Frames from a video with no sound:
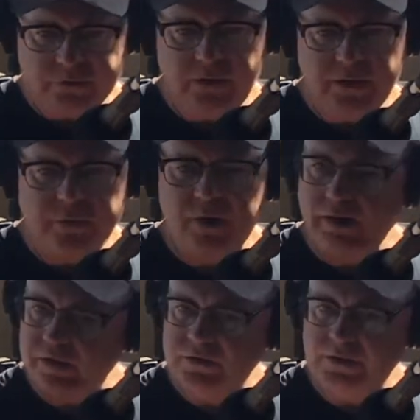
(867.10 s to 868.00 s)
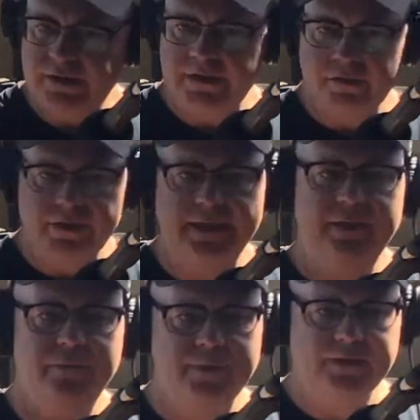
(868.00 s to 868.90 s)
early records, they
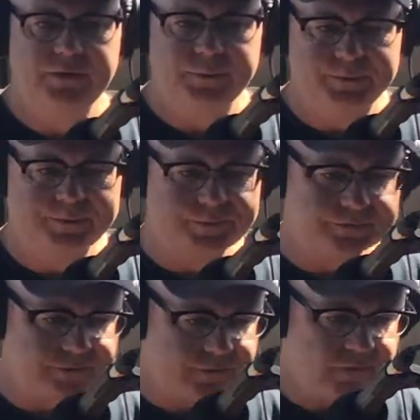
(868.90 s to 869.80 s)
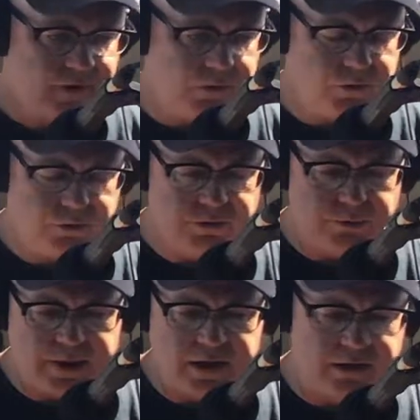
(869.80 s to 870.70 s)
gave him this cool new
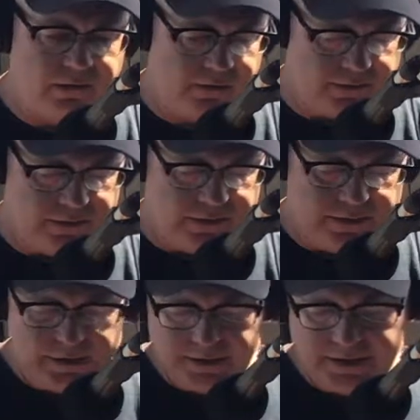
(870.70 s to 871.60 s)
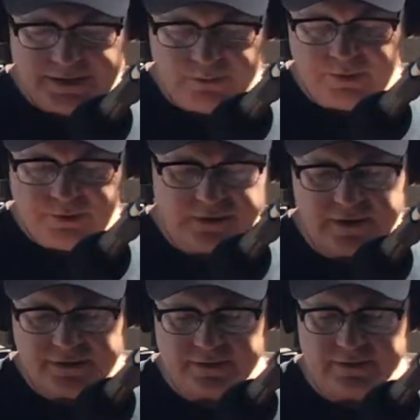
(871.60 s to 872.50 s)
model, and he would put it
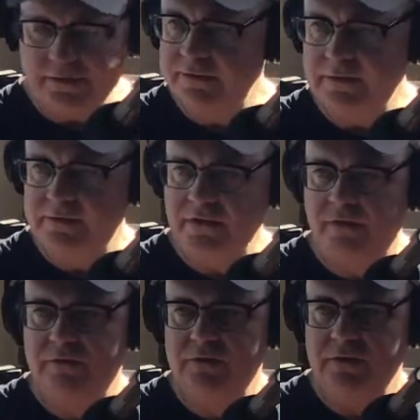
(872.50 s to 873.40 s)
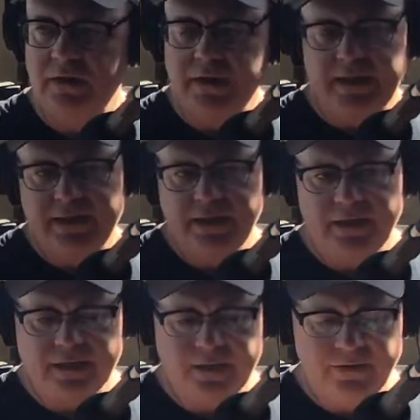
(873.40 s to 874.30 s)
on his covers.
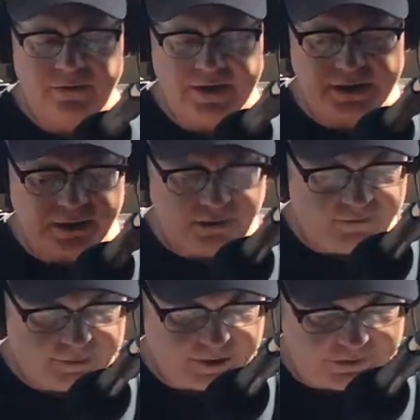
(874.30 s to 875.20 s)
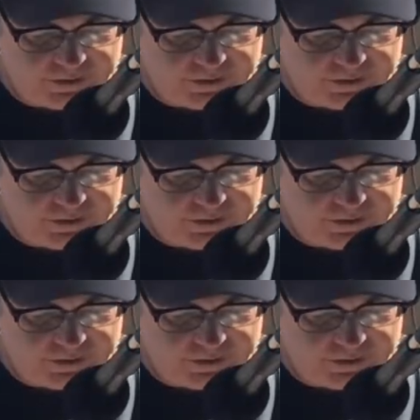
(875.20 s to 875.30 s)
And the other thing I loved about the